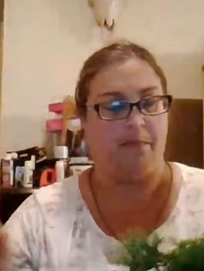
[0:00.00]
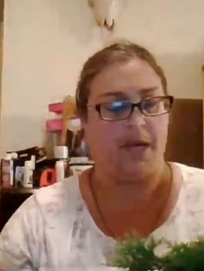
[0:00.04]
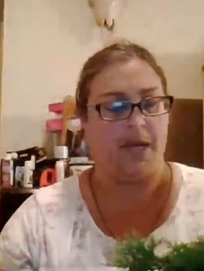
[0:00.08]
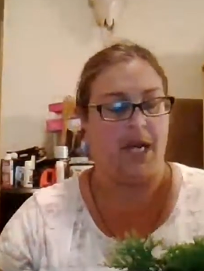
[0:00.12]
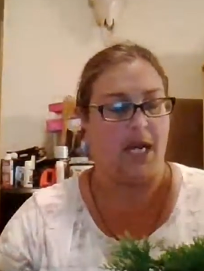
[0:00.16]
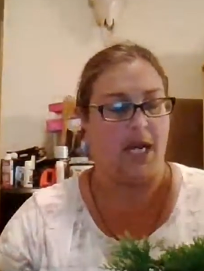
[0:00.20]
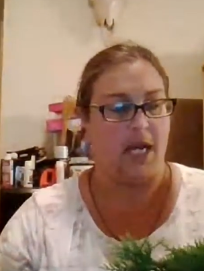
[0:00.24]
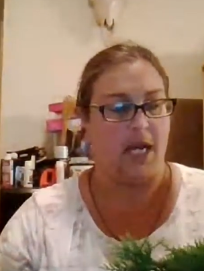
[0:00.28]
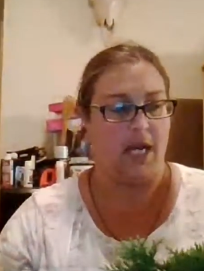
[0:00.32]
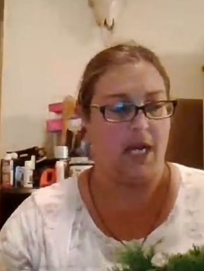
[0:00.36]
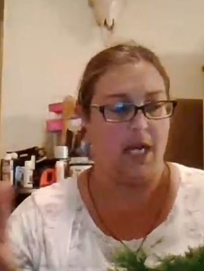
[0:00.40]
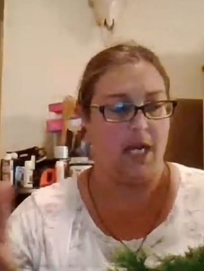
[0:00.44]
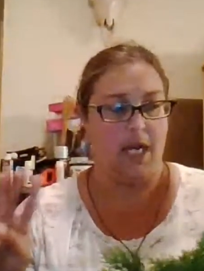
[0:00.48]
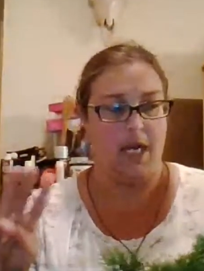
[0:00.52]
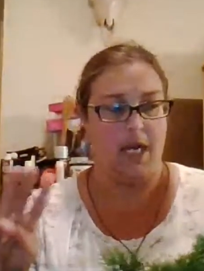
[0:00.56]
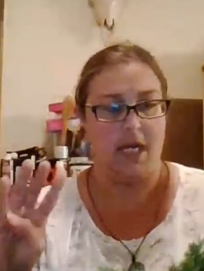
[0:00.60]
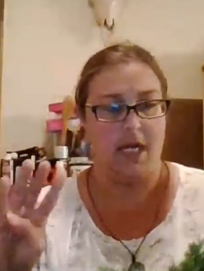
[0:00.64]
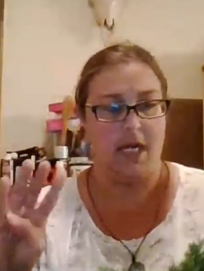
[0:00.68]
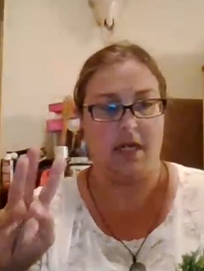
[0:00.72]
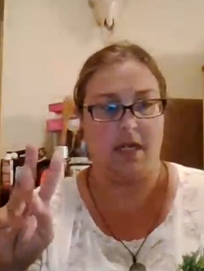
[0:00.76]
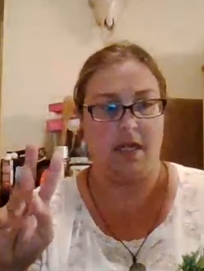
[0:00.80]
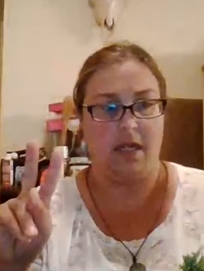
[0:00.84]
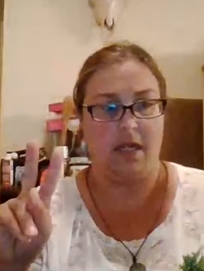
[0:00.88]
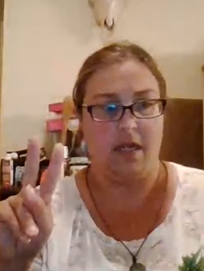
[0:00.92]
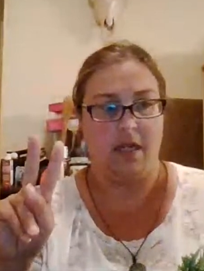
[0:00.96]

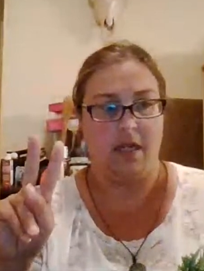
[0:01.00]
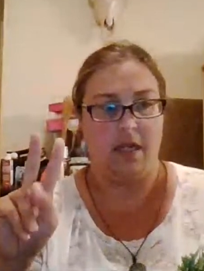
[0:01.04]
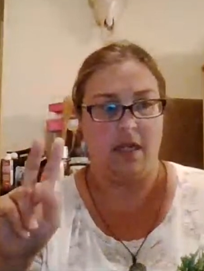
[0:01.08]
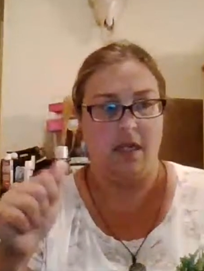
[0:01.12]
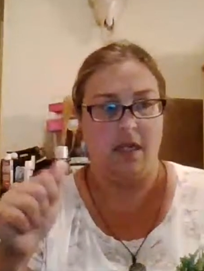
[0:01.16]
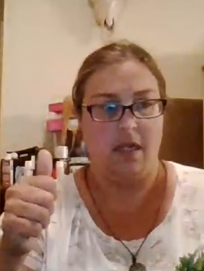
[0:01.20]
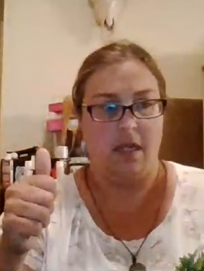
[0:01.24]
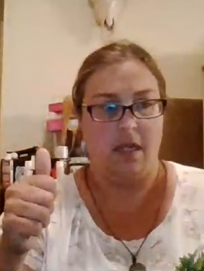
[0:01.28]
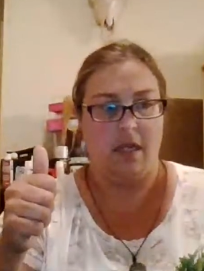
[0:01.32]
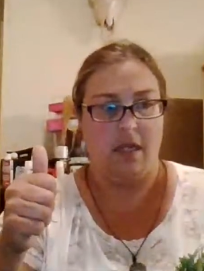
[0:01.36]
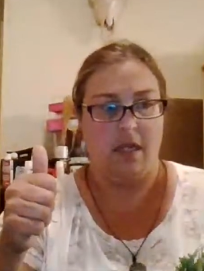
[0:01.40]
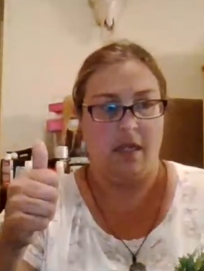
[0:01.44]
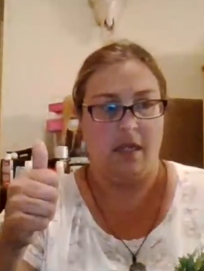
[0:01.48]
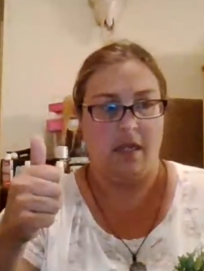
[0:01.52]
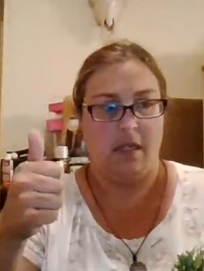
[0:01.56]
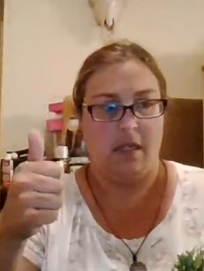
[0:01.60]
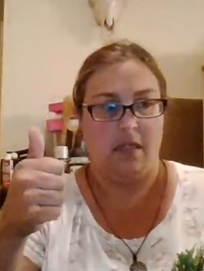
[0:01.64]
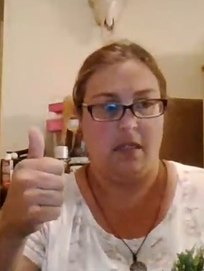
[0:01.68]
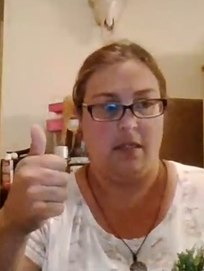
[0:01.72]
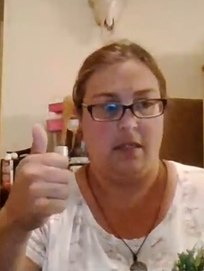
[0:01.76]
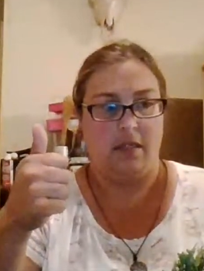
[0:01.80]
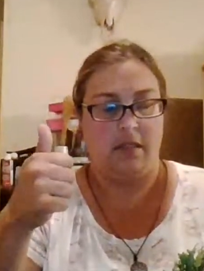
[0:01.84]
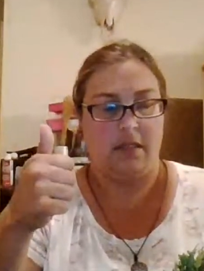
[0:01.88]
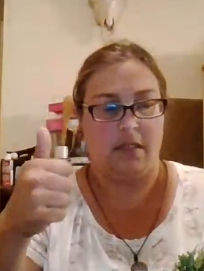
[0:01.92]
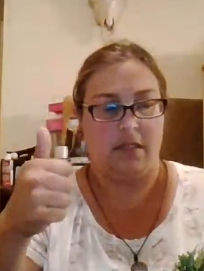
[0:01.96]
pine,
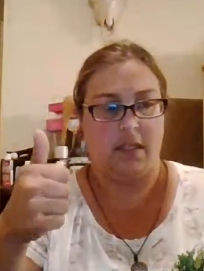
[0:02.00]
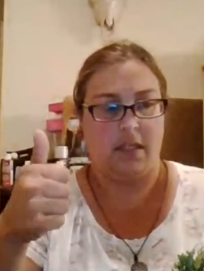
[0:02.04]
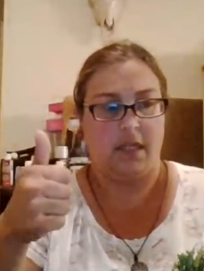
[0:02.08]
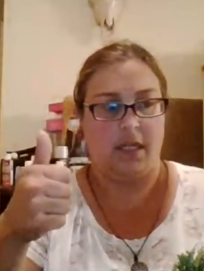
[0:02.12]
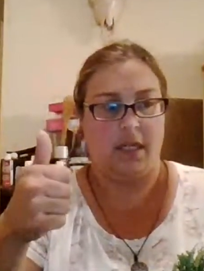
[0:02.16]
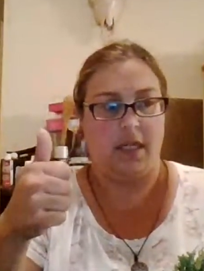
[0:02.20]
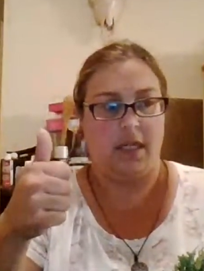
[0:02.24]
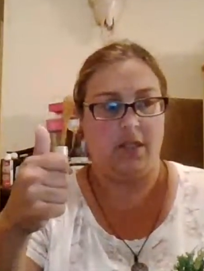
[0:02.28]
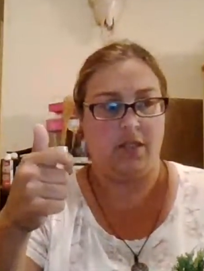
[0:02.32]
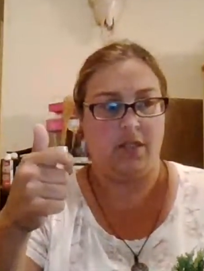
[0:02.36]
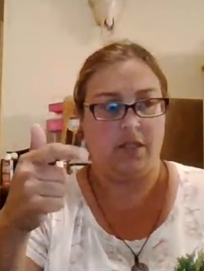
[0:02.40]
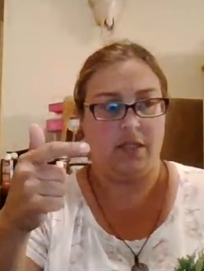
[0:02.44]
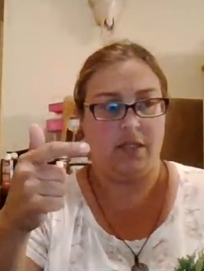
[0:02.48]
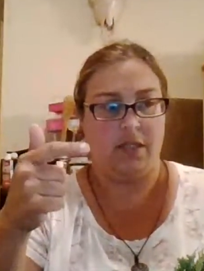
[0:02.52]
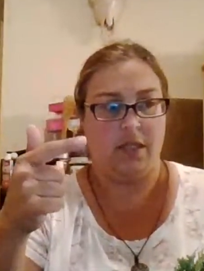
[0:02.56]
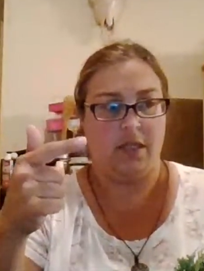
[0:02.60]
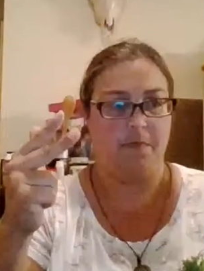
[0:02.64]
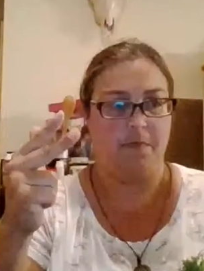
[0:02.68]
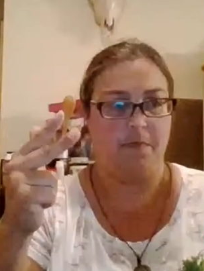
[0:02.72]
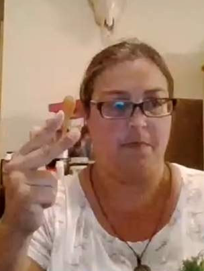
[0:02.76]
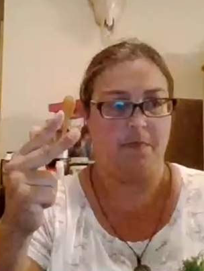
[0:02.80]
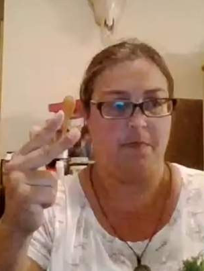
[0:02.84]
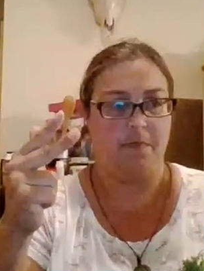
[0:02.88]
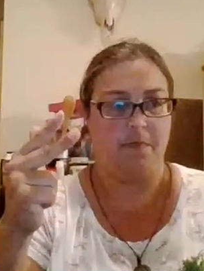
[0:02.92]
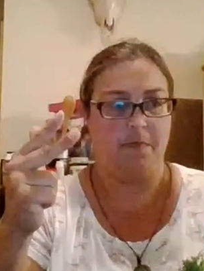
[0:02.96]
sage,
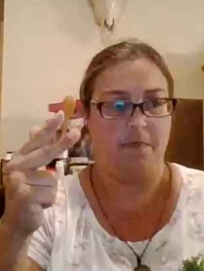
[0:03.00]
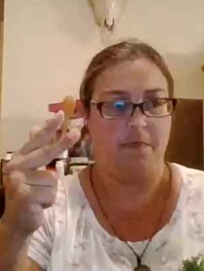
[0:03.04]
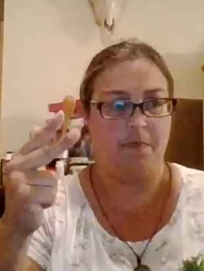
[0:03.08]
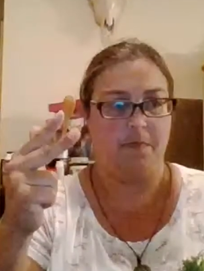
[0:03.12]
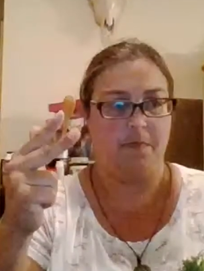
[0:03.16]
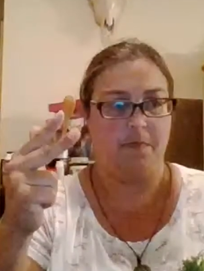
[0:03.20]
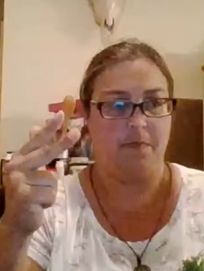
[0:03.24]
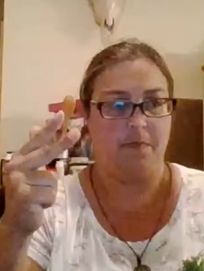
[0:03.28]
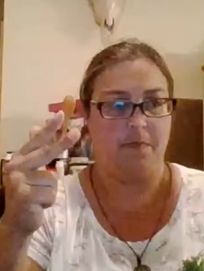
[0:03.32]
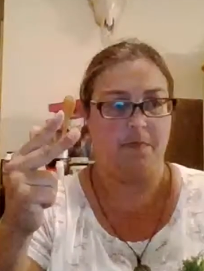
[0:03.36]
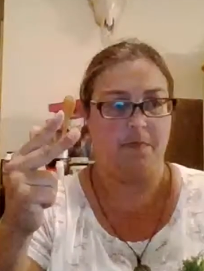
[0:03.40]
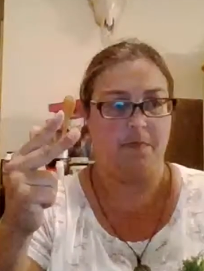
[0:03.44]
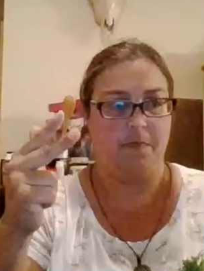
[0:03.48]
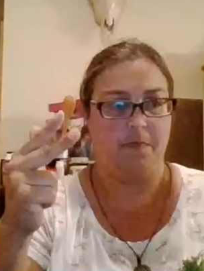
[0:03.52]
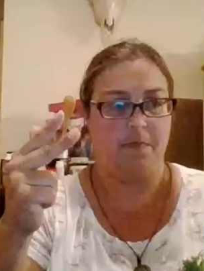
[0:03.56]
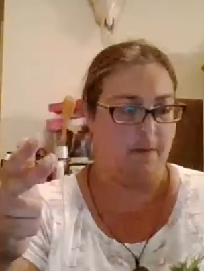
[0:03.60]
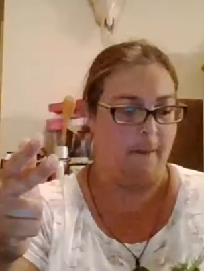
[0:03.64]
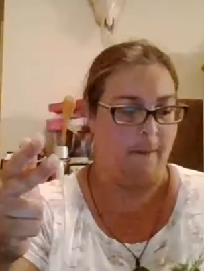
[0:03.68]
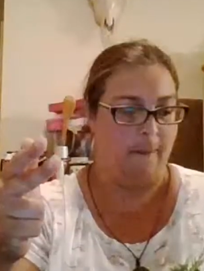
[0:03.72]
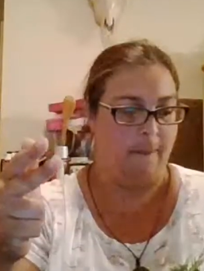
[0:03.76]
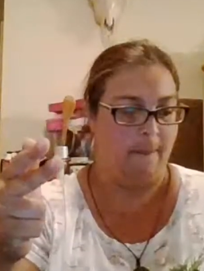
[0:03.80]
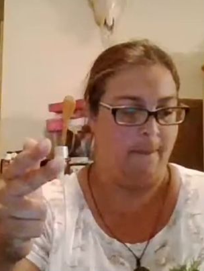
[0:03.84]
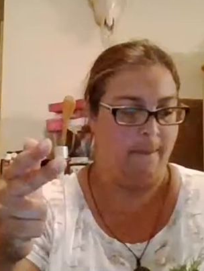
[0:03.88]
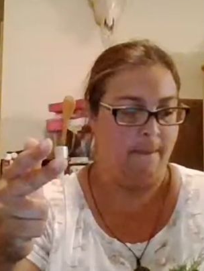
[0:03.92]
pine.